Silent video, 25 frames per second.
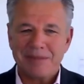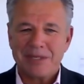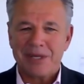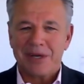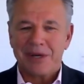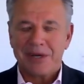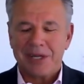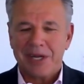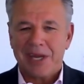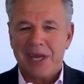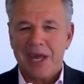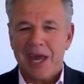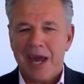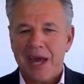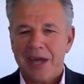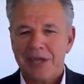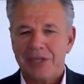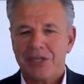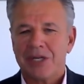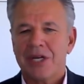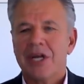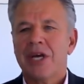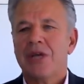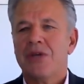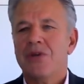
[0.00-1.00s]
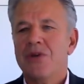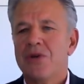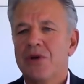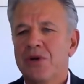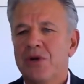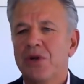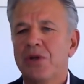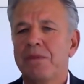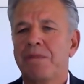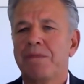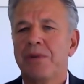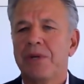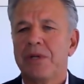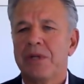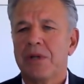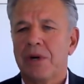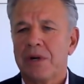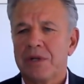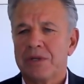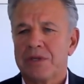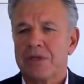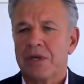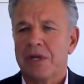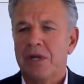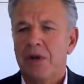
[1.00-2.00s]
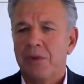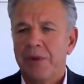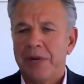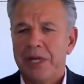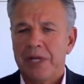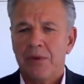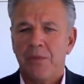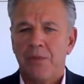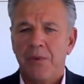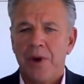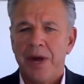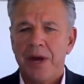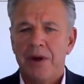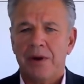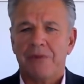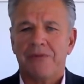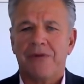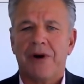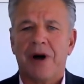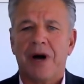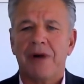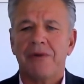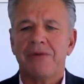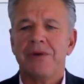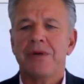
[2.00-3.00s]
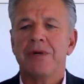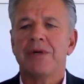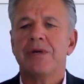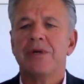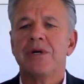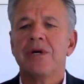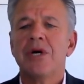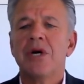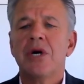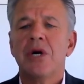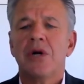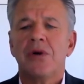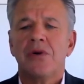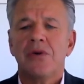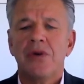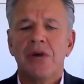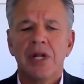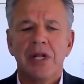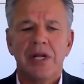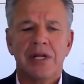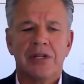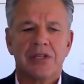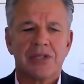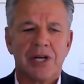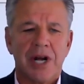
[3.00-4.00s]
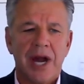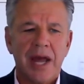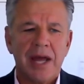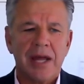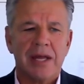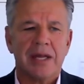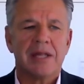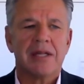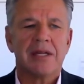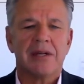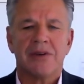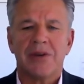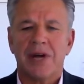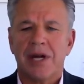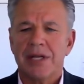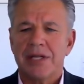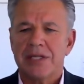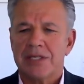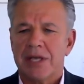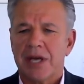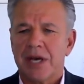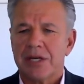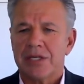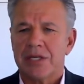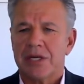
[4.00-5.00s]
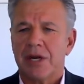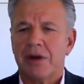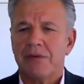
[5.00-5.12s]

So the cash, you could put also innovative way of how you really track the transaction,